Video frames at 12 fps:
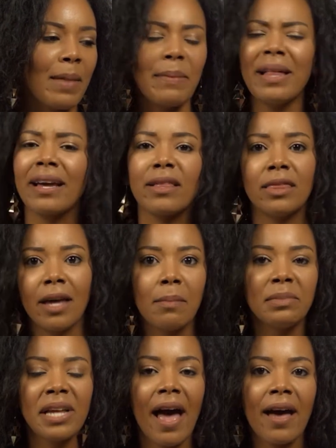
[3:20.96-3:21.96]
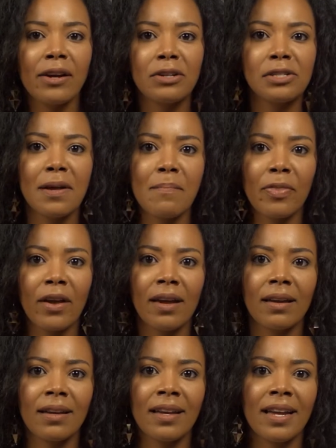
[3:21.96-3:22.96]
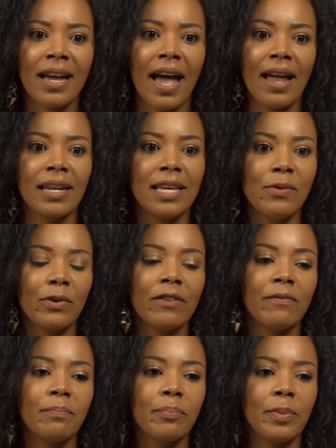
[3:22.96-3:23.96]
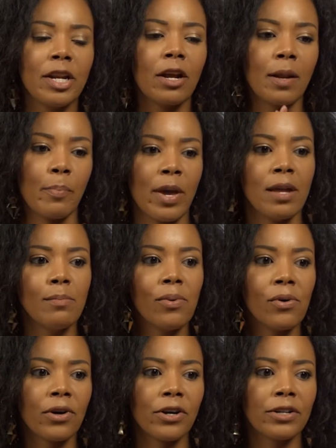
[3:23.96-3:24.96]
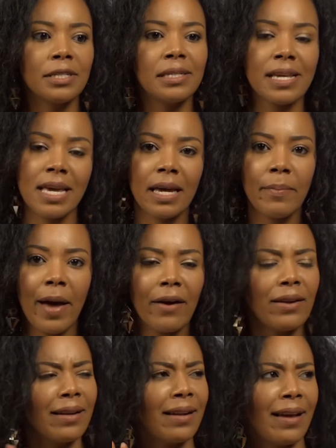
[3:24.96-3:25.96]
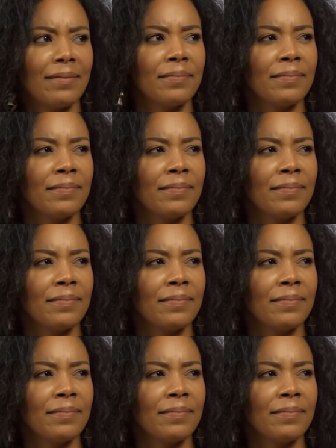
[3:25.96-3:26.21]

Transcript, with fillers: maybe like a thumbtack or something, and he would have been on a pin board singing about it.